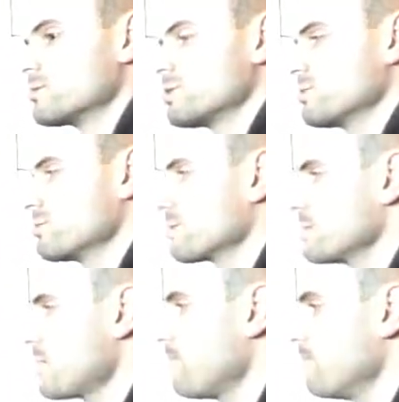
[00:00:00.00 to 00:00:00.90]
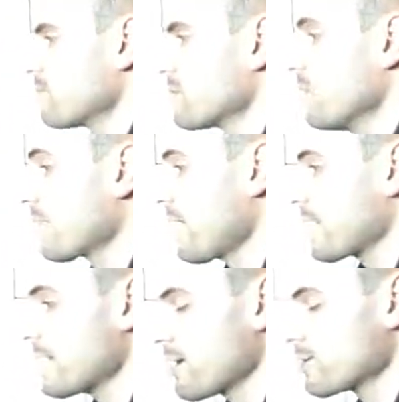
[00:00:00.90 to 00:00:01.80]
2. Good job. Okay,
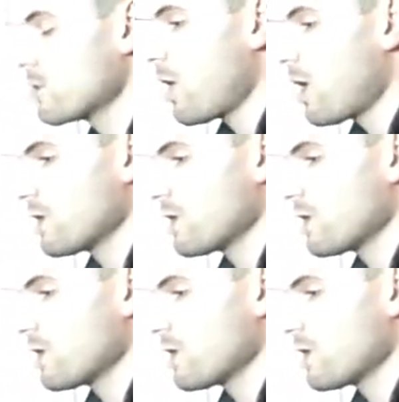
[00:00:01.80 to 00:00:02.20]
now you know all